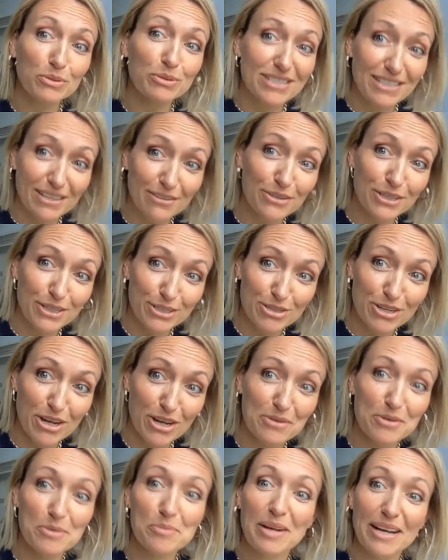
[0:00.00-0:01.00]
TV
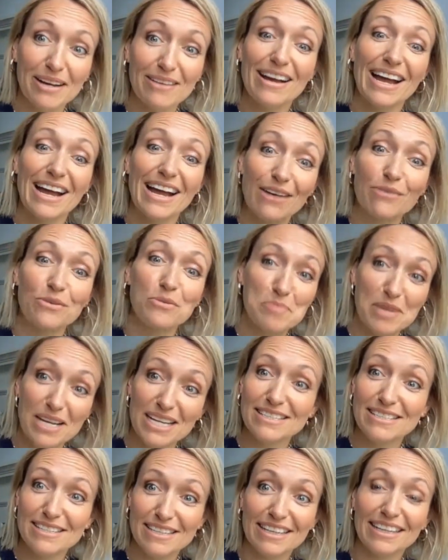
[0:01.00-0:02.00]
show about how
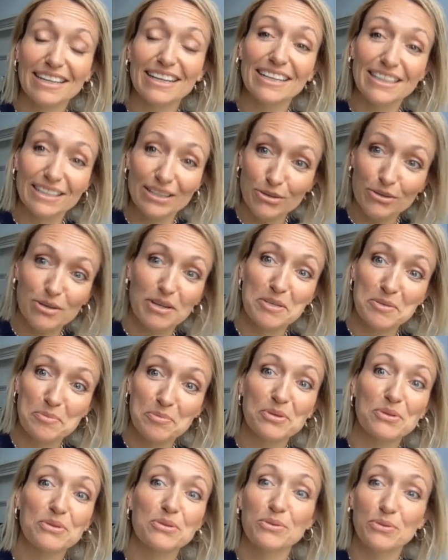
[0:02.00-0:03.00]
amazing and
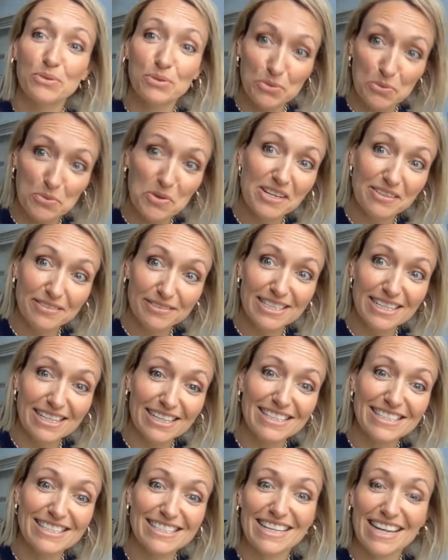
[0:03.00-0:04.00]
incredible the world
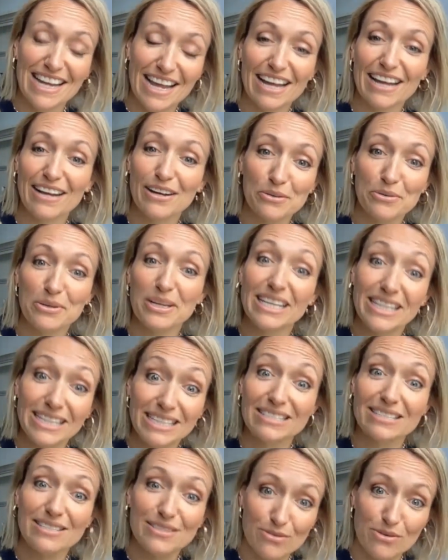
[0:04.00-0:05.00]
is and how it
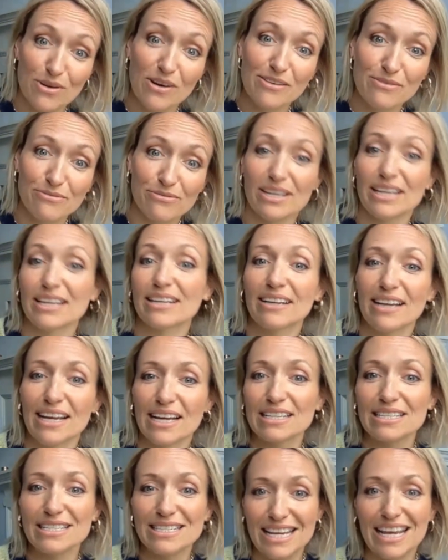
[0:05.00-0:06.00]
is thriving.
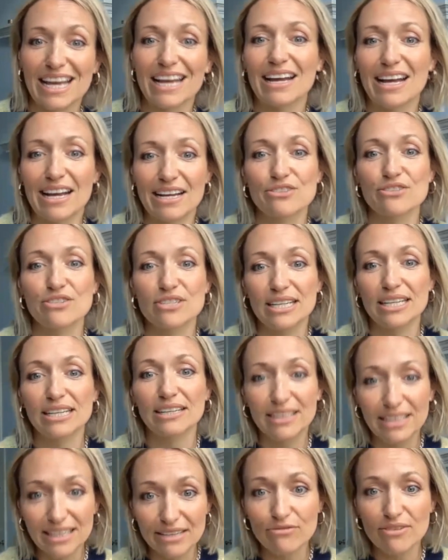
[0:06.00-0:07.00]
And
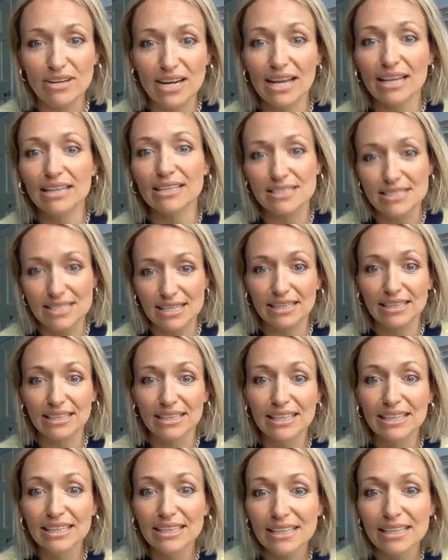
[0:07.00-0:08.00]
actually, in reality,
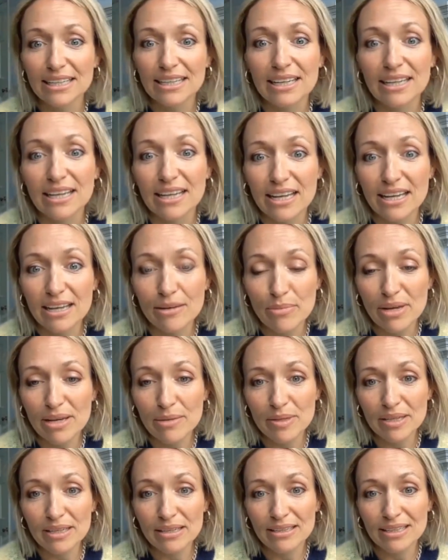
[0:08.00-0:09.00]
it
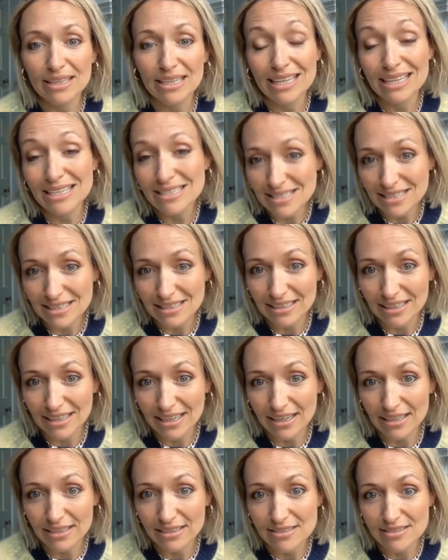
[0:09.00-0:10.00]
maybe isn't the
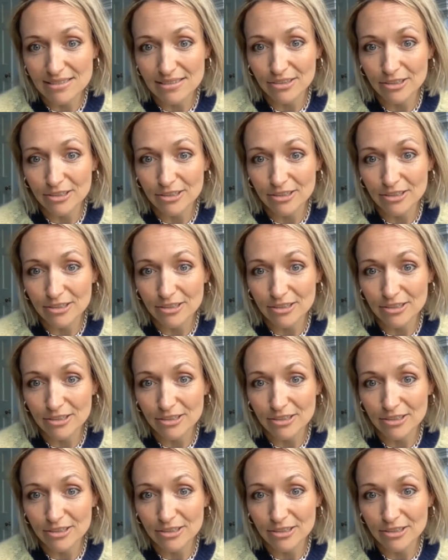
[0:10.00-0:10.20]
case,